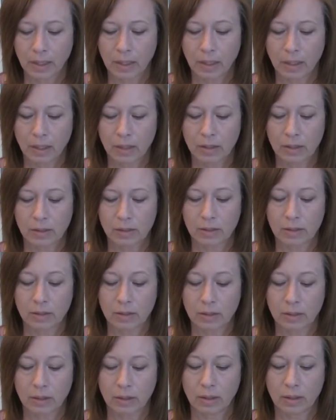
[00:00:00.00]
is
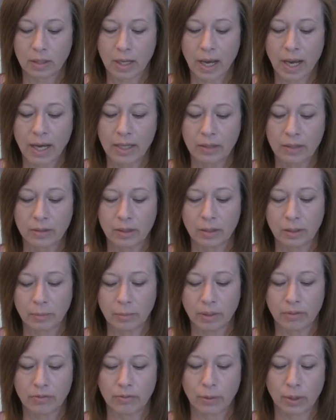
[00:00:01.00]
the high is going to
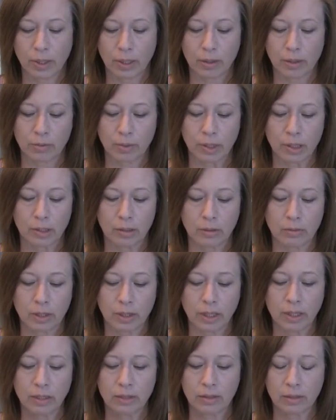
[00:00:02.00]
be 43
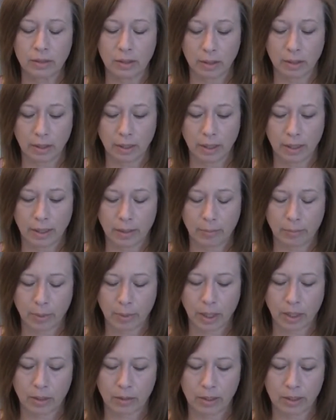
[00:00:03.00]
degrees and
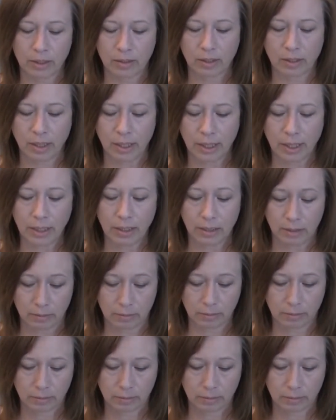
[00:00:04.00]
partly sunny.